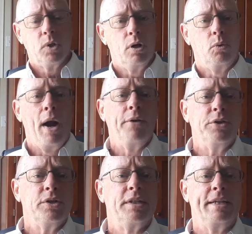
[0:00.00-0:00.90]
Around your
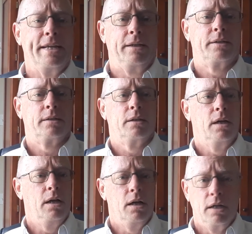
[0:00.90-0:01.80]
sinks,
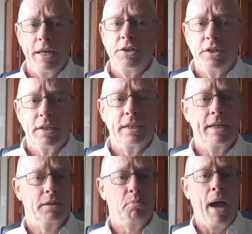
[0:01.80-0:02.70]
kitchen
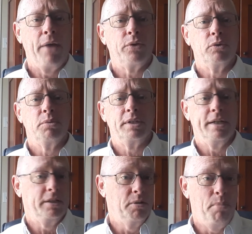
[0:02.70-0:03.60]
sinks, bathroom sinks,
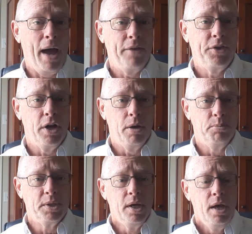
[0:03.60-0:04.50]
the
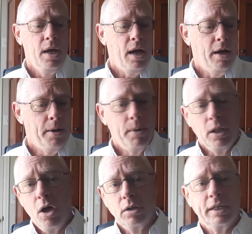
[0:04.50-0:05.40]
bathtubs,
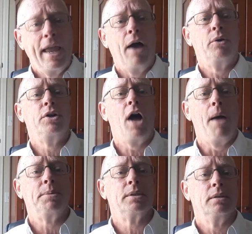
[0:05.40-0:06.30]
along the
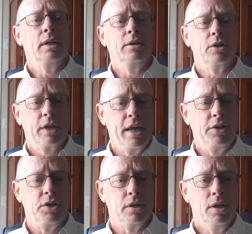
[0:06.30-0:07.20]
countertops in your
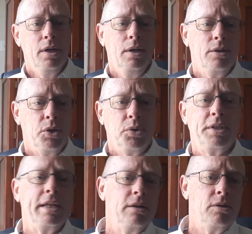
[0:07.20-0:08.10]
kitchen, those
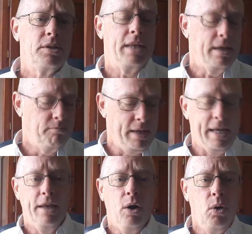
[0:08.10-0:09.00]
seals, they
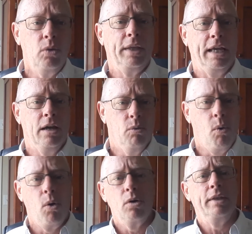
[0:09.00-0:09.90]
get old, they get
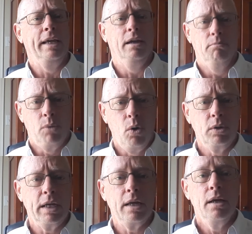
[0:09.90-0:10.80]
worn, they get
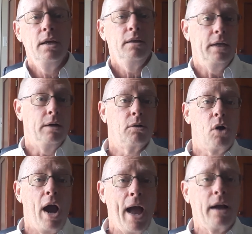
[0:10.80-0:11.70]
moldy, they
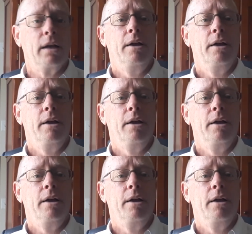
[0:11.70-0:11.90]
crack.